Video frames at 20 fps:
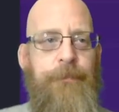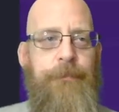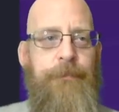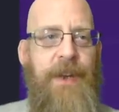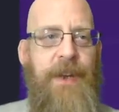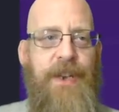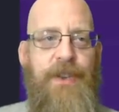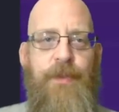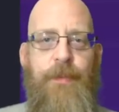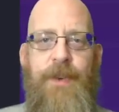
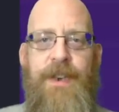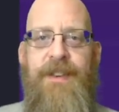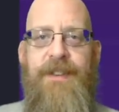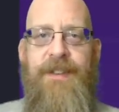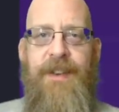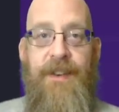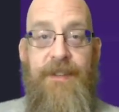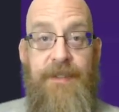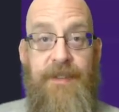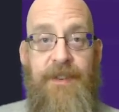match-winning
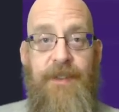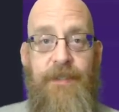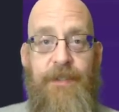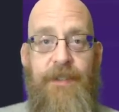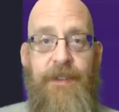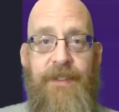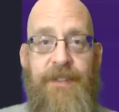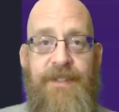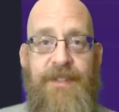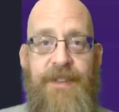tactic you'd
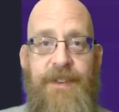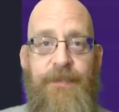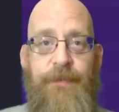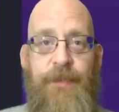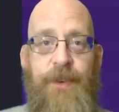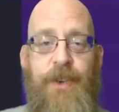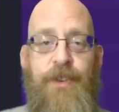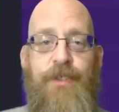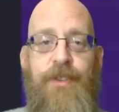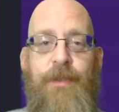like to see
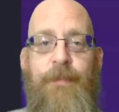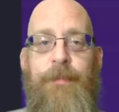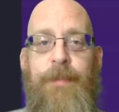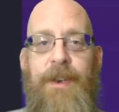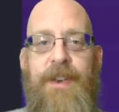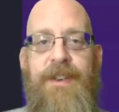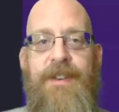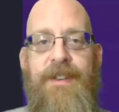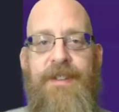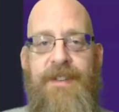featured,
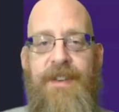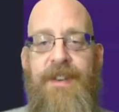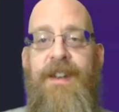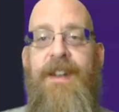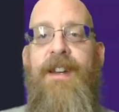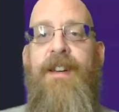please